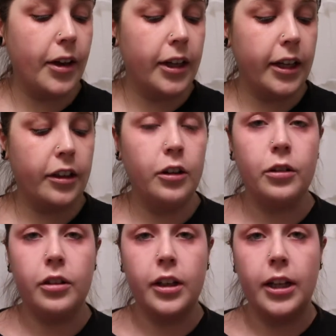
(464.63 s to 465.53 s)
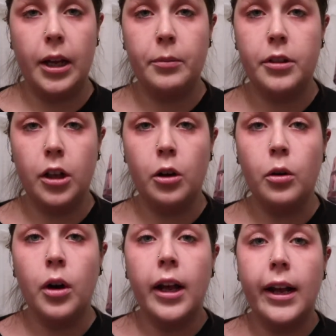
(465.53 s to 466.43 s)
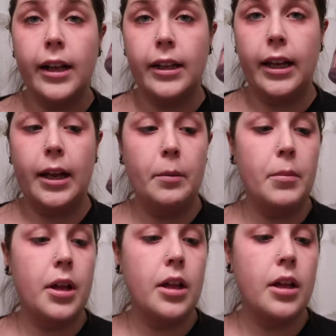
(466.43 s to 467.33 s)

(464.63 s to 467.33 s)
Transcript: I like to use the Glam Glow Glam